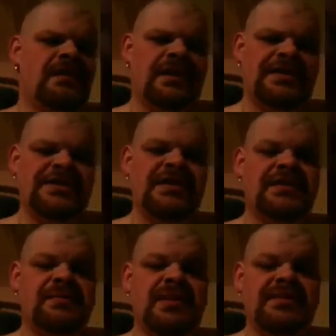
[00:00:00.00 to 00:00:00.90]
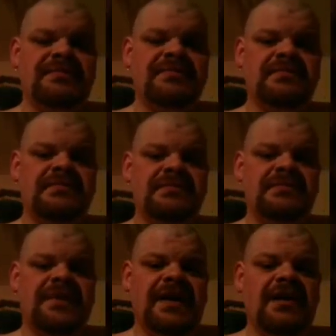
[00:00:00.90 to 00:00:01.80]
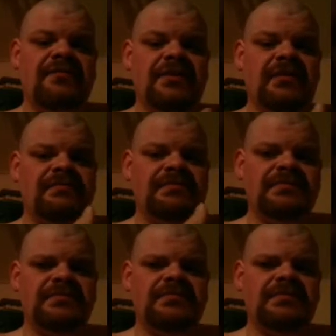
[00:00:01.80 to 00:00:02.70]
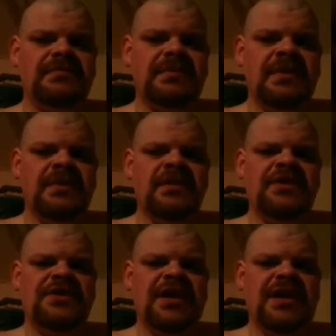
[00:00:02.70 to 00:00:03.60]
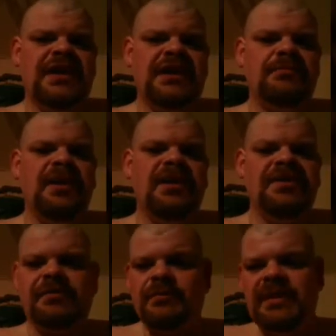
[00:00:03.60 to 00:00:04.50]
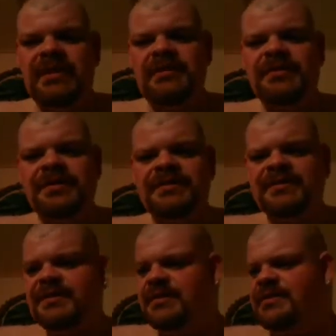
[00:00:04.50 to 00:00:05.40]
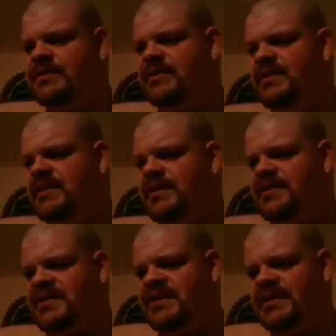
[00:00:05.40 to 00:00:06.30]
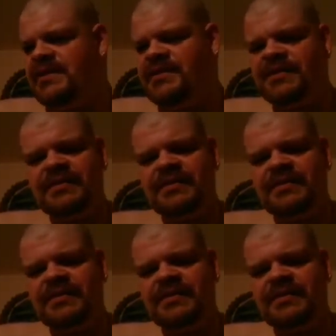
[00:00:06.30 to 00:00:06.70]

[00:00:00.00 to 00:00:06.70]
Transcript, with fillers: like I said, it's been kind of a shaky month for me. Been doing a lot of things